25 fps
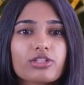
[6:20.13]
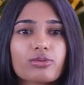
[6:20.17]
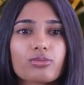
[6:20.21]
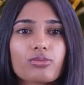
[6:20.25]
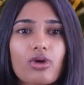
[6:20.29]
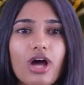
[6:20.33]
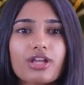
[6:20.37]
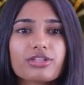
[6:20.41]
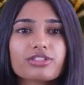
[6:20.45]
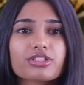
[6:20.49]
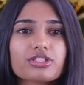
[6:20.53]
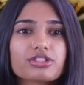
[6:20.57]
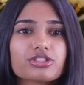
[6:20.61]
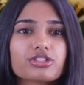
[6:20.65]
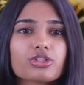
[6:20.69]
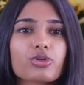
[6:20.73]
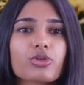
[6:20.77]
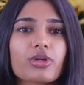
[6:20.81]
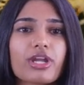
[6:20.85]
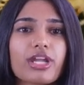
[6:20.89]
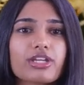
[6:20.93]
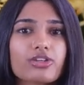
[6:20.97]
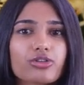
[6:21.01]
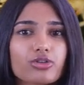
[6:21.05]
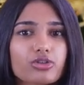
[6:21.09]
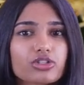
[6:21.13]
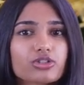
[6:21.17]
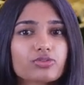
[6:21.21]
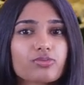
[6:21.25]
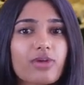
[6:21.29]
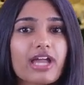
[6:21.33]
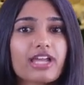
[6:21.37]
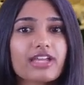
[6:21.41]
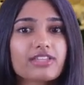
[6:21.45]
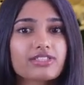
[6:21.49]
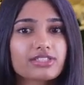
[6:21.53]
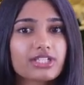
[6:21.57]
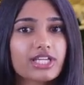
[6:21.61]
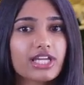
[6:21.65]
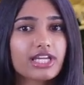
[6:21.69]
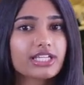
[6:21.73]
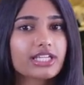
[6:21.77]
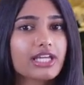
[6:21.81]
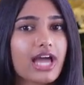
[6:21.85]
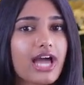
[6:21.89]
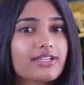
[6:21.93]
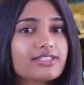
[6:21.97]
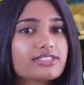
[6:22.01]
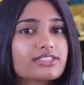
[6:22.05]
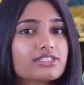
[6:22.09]
project's creators ran a fake
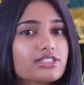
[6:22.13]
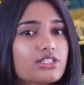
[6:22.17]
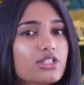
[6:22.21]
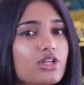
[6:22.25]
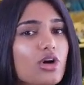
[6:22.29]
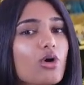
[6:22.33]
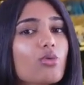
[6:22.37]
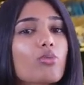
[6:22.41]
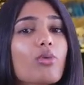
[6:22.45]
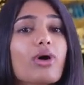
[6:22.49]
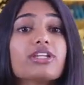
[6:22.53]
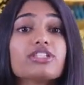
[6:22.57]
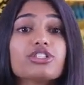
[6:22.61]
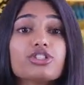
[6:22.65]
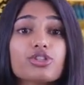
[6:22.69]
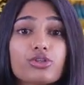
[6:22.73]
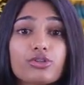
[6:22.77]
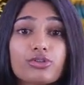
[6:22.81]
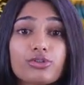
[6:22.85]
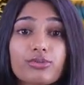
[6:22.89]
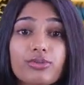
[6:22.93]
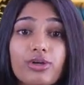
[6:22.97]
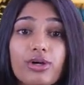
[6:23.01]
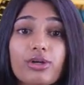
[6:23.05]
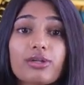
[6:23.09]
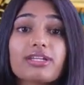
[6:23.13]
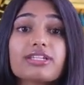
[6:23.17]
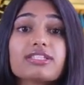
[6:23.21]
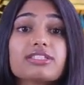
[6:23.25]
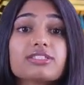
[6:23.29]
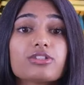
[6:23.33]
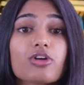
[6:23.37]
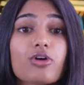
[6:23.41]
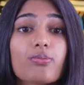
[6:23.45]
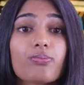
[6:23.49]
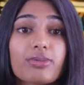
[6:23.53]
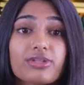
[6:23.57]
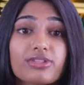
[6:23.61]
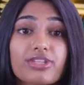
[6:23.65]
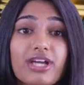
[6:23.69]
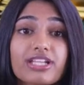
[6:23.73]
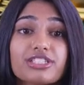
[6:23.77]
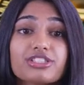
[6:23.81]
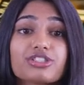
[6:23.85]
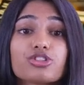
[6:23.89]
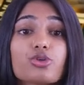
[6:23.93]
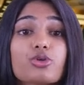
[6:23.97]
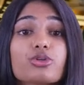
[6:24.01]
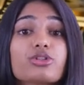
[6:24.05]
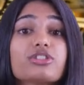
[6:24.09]
ICO and took millions from
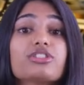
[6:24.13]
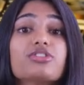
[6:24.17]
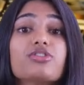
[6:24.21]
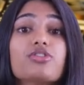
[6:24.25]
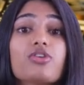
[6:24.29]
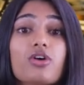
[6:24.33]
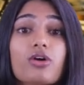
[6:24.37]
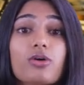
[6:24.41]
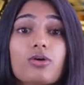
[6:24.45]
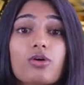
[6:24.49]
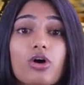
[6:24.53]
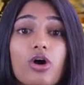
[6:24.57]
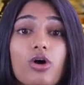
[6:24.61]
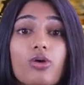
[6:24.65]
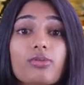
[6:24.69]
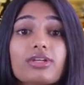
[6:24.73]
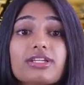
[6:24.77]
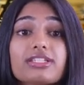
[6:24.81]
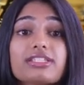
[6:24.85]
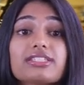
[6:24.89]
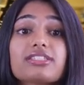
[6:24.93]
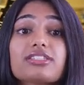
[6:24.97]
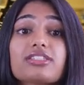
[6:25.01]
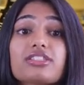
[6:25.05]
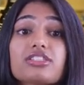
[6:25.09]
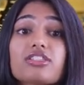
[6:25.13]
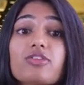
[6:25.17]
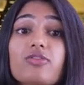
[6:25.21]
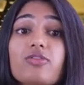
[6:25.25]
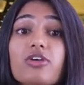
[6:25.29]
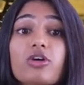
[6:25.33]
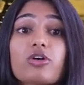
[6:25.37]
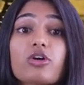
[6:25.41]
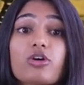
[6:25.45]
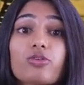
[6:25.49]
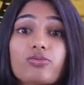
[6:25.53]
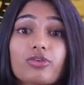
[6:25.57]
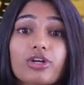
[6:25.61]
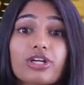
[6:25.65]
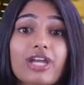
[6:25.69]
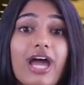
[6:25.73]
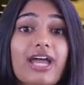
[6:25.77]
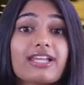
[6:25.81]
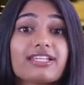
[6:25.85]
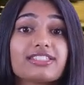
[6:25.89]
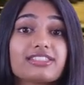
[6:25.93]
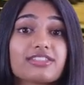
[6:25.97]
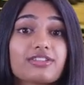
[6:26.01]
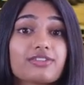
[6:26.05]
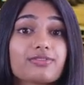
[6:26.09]
investors, only to disappear
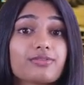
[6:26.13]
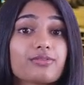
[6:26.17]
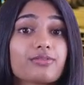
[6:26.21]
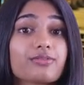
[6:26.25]
overnight.